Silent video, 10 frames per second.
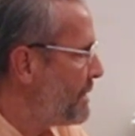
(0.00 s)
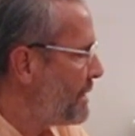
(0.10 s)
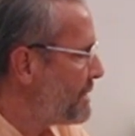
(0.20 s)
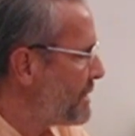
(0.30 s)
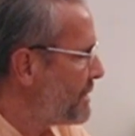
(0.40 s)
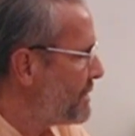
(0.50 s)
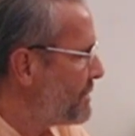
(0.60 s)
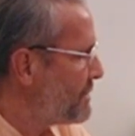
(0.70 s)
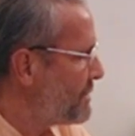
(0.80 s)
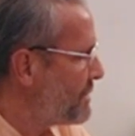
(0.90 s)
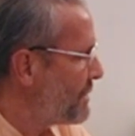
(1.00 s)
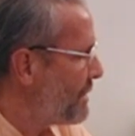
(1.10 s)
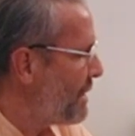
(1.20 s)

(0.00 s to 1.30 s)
I think it is